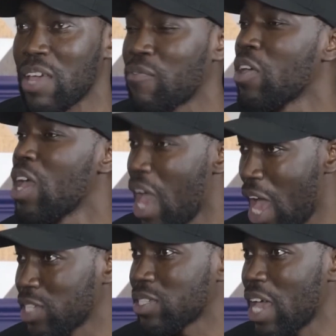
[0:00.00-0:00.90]
They've,
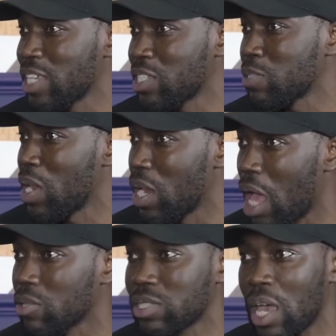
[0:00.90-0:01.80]
as has been
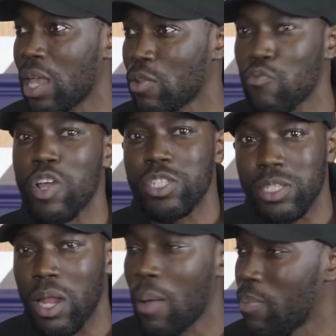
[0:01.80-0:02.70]
announced, they're the
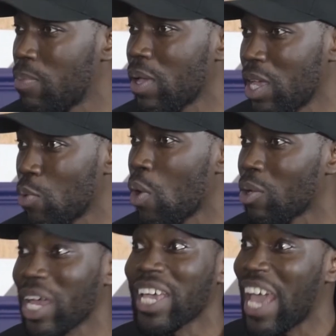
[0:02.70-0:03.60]
richest club in the
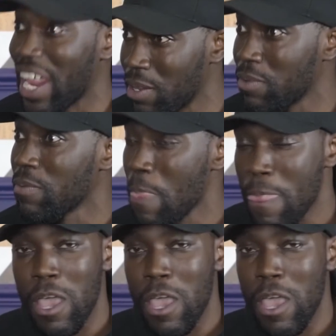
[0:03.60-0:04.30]
world again.